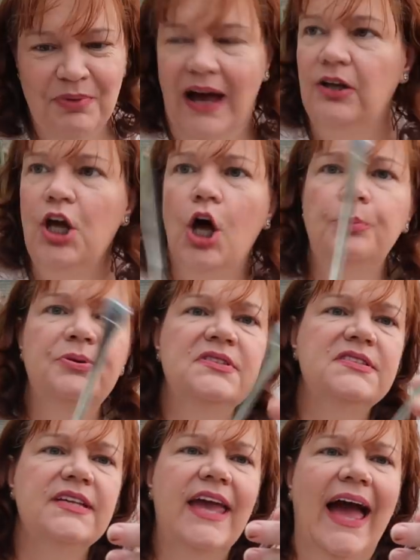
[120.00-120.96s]
£1.
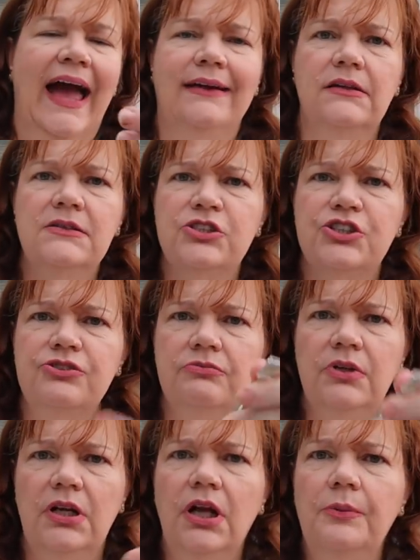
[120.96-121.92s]
Opens the cans.
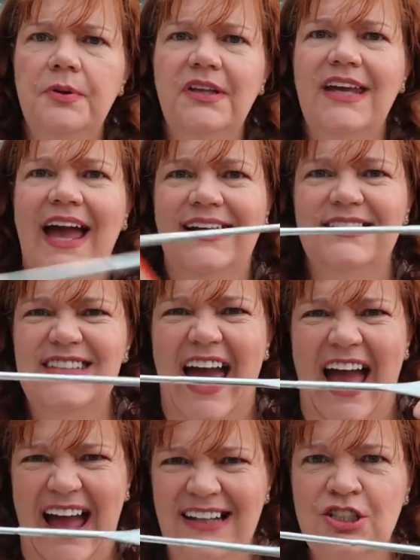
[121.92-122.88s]
It'll open the cans
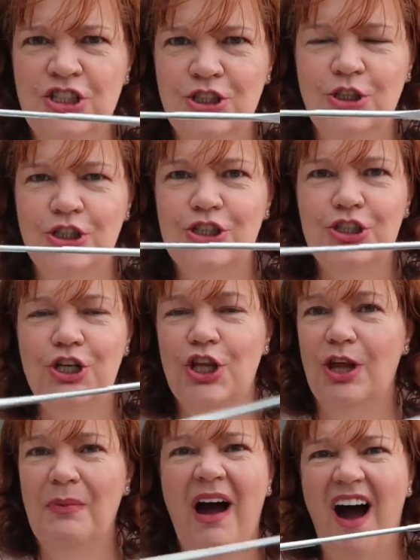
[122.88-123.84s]
and you can stir
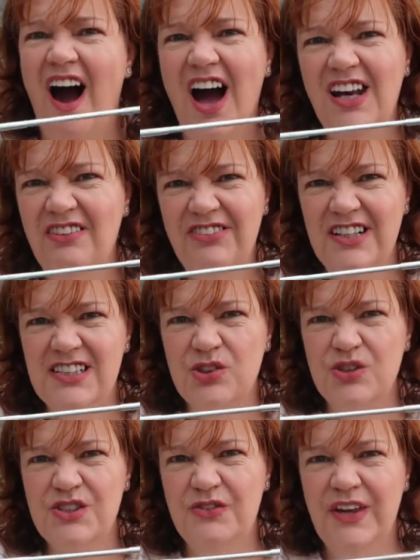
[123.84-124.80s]
them. I love these
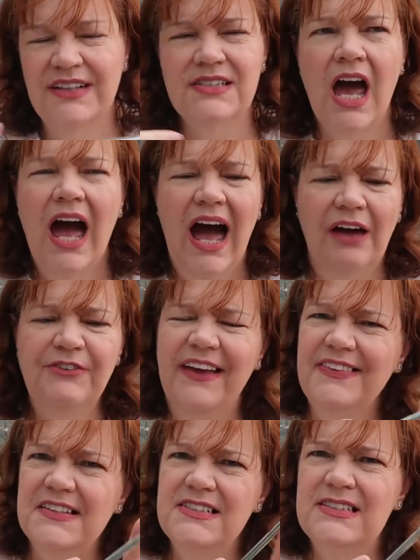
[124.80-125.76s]
sorts of things. I've
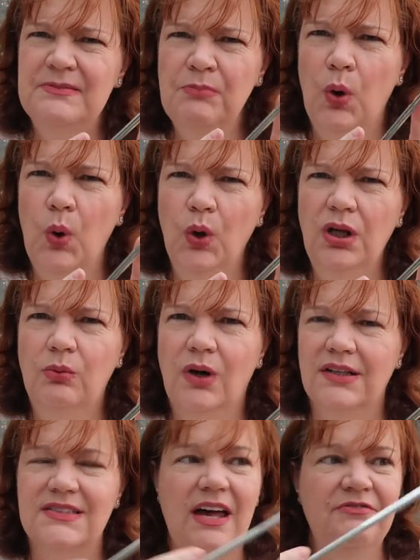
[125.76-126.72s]
had the smaller
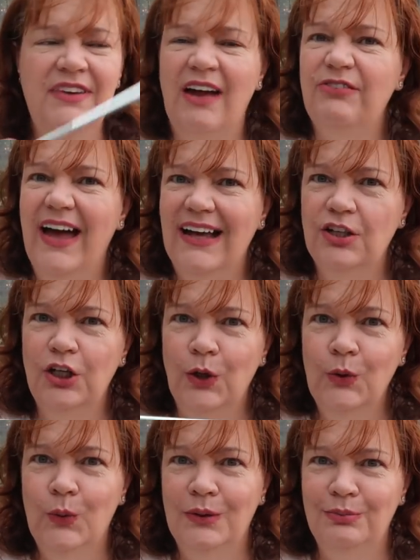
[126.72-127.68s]
ones. I've never had a
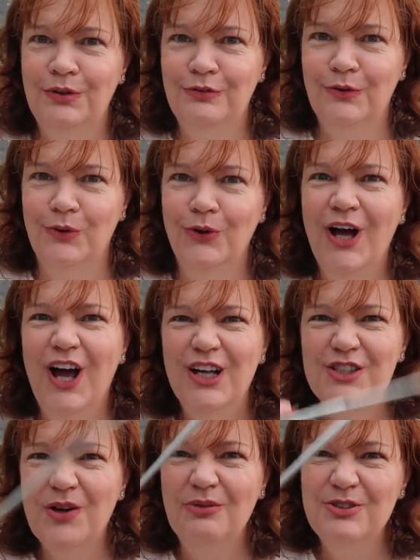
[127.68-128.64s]
long one before.
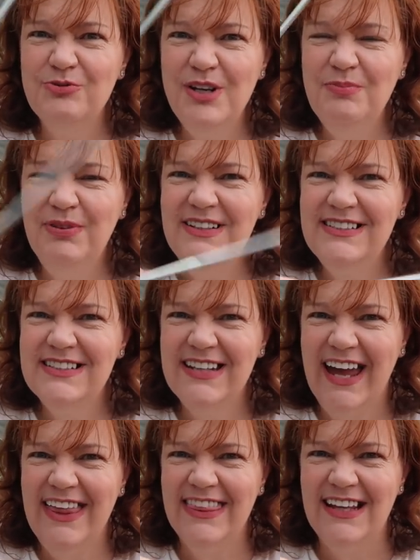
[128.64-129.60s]
So I was really pleased to
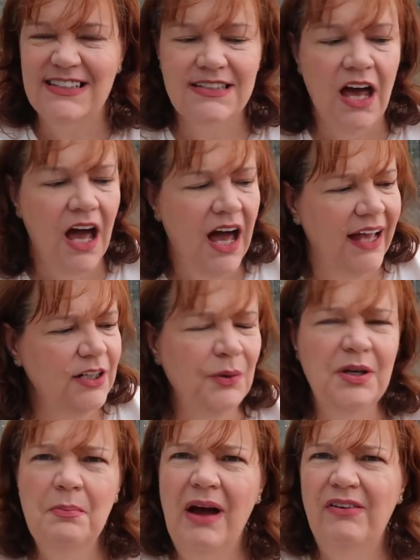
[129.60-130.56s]
get this. I know
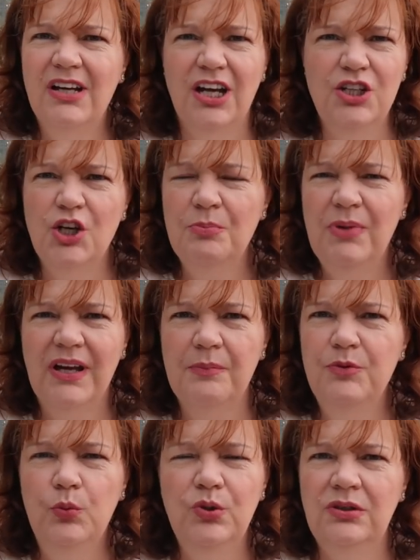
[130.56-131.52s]
in America you can pick
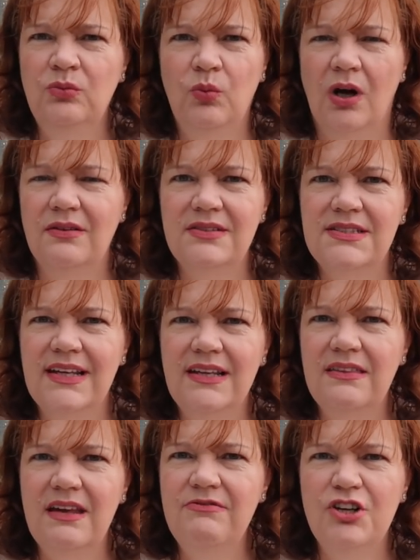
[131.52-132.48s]
up the wooden ones.
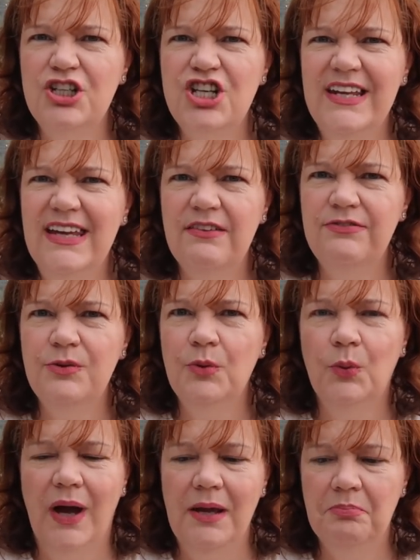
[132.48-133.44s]
They virtually give them
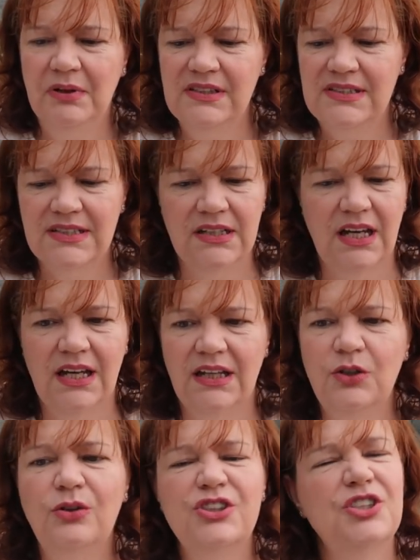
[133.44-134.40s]
away, but
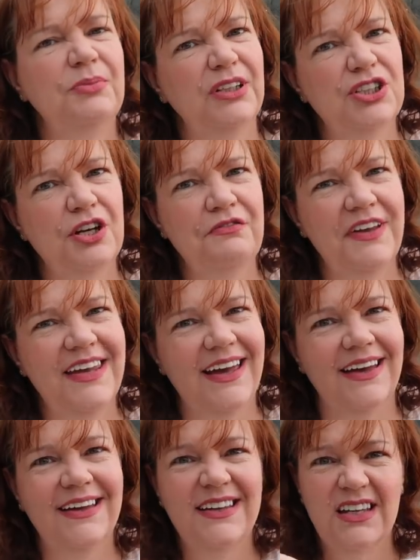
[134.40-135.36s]
not so much over
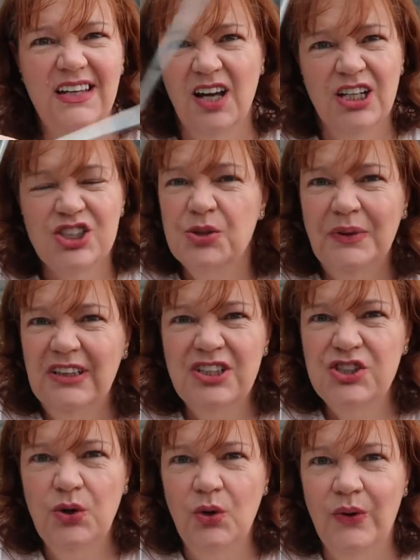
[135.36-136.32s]
here. So when I
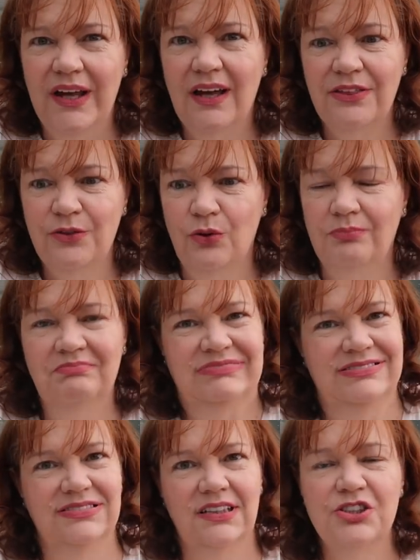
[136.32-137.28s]
saw it, I thought,
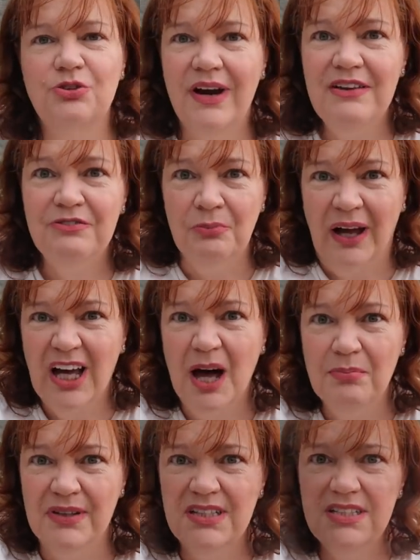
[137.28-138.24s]
it's great for my
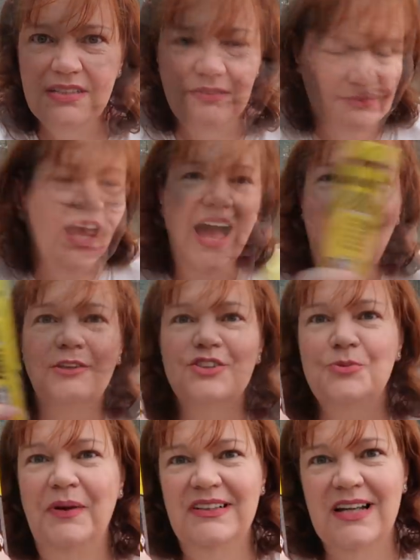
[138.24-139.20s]
cupboard. I
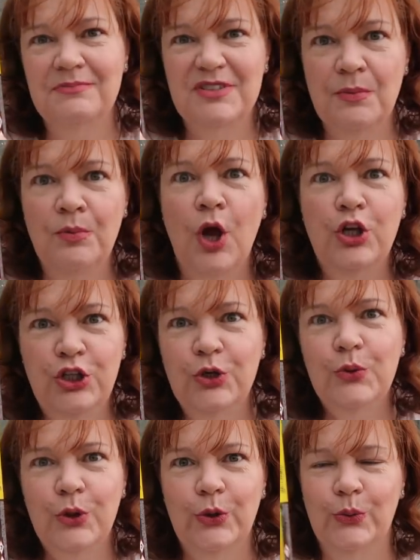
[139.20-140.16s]
also picked up some
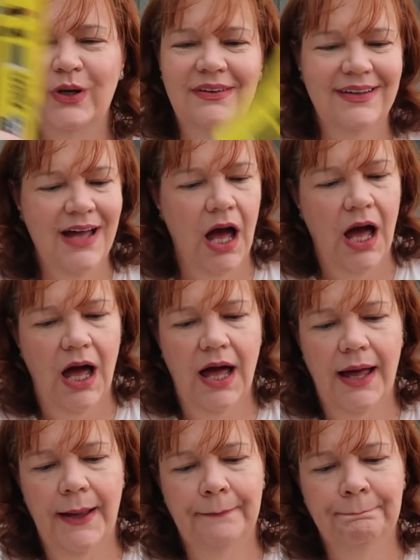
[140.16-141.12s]
Yoohoo,
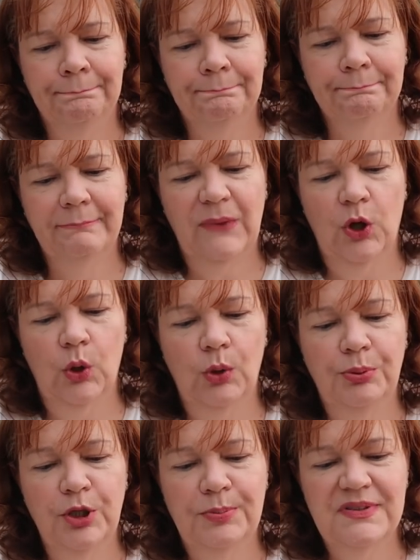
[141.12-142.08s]

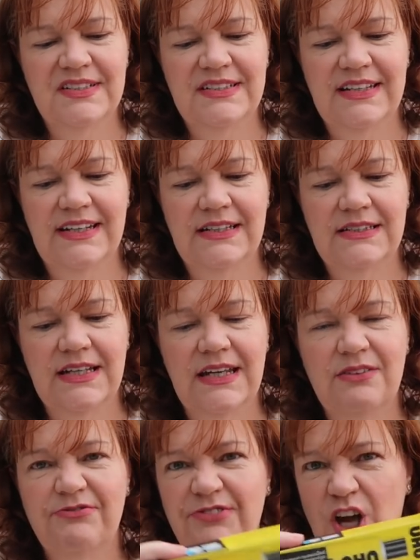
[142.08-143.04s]
all-purpose
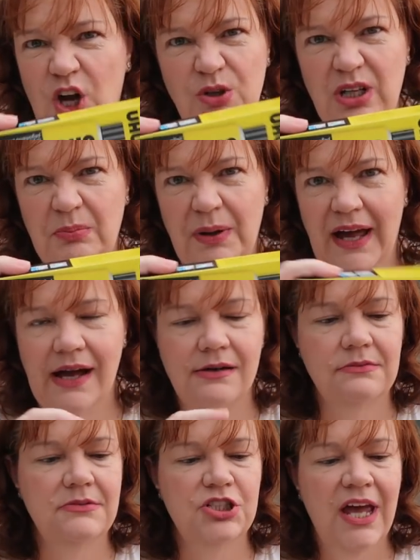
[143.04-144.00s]
adhesive, only
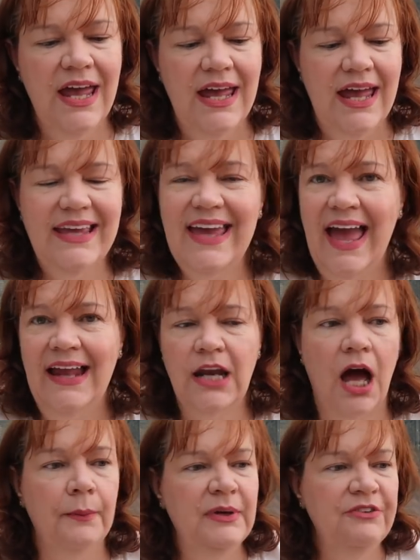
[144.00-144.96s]
£1.
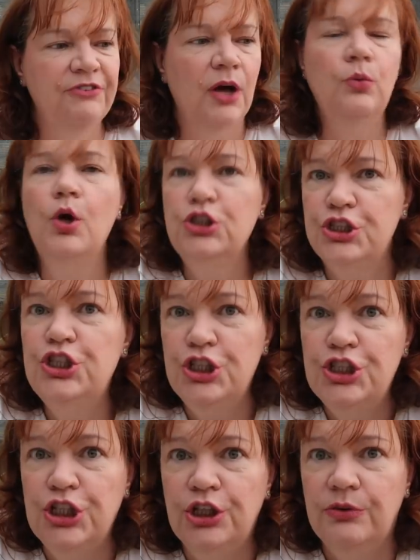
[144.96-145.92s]
Again, I mean, if I was
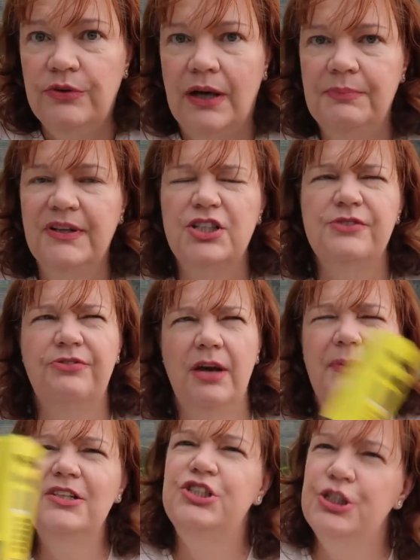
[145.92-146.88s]
to do that picture
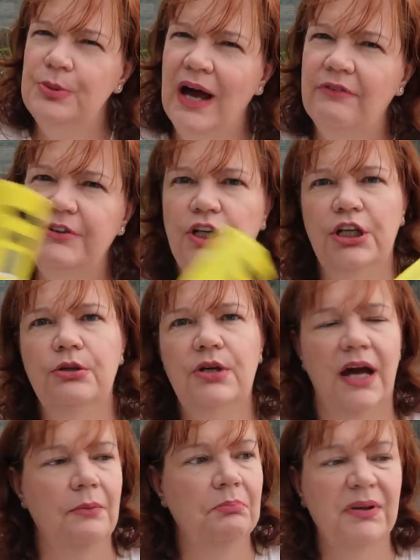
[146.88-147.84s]
frame, I do have a glue
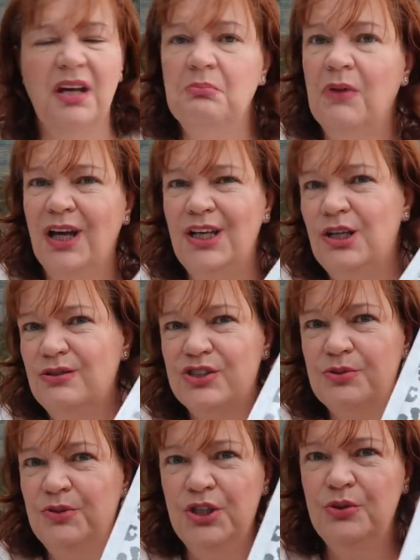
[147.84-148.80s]
gun, but I might
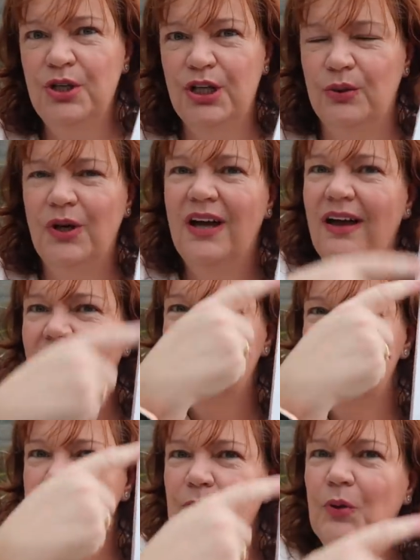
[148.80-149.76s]
use some Yoohoo
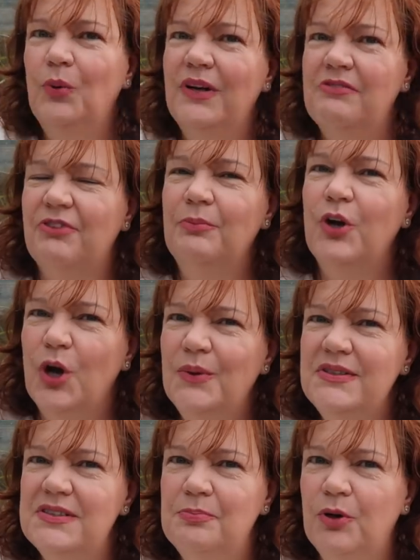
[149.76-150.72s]
to put whatever I'm
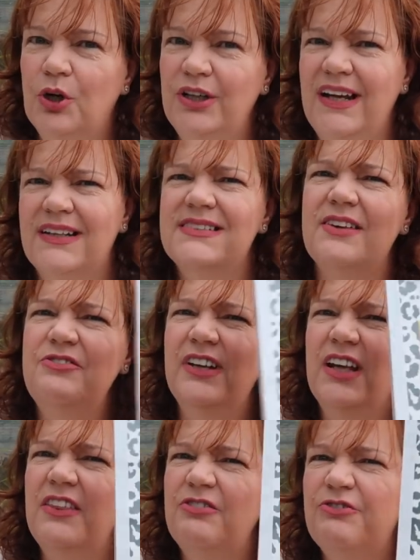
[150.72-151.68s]
going to put on here, because I
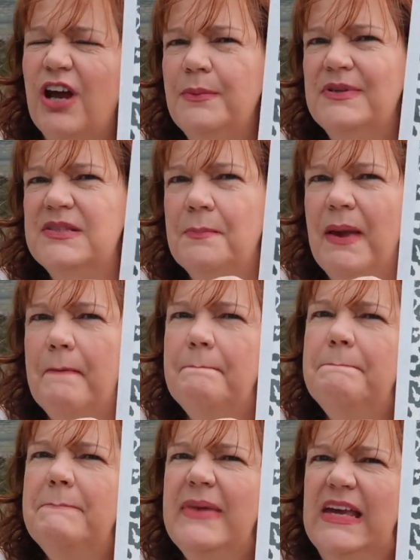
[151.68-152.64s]
feel like the frame is a bit
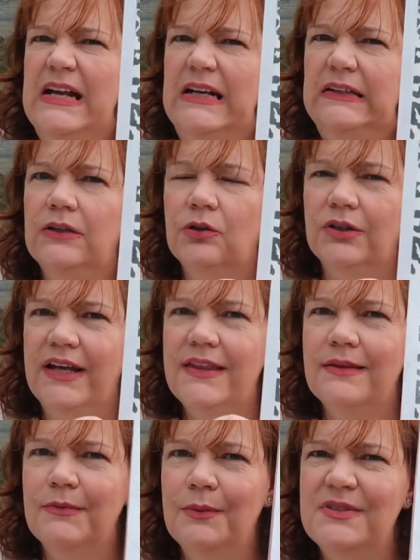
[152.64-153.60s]
mean on it
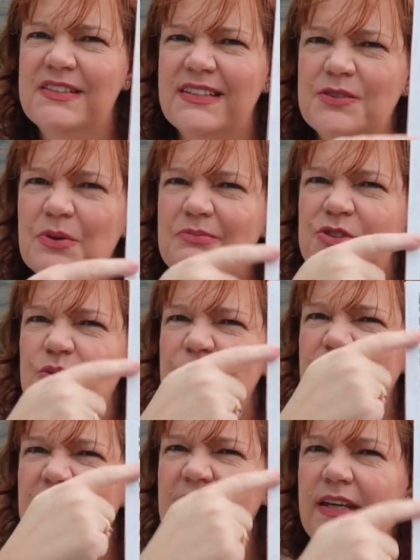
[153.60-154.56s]
at the moment, so that's why I'm sort
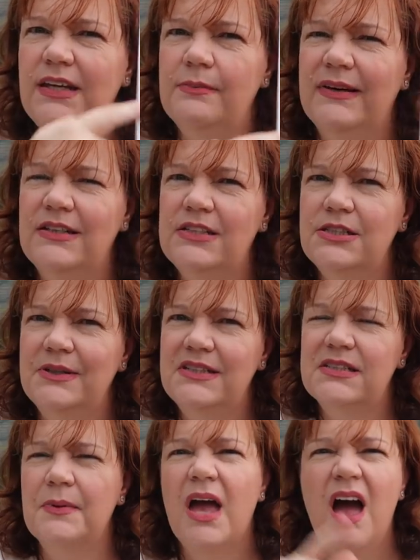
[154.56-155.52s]
of thinking about doing
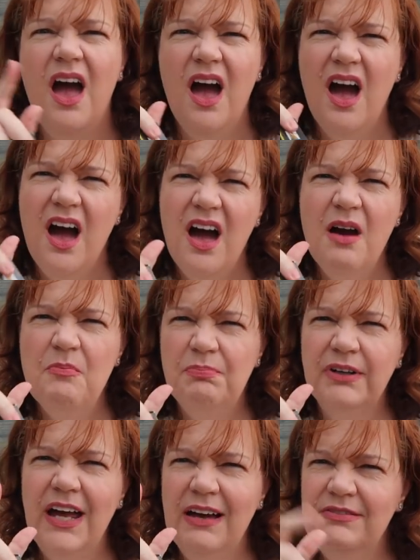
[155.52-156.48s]
some,
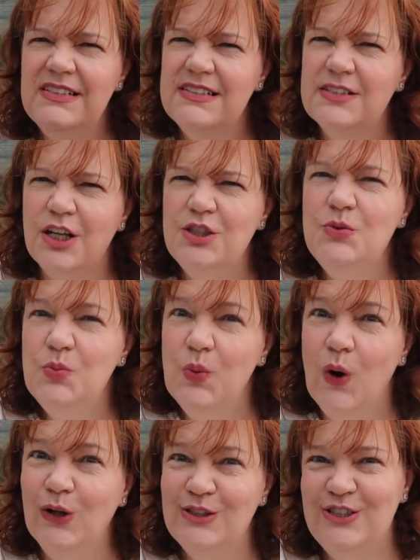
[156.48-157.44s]
but I haven't decided
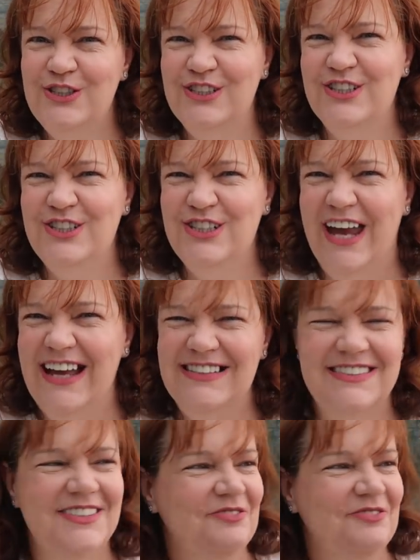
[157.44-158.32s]
what just yet.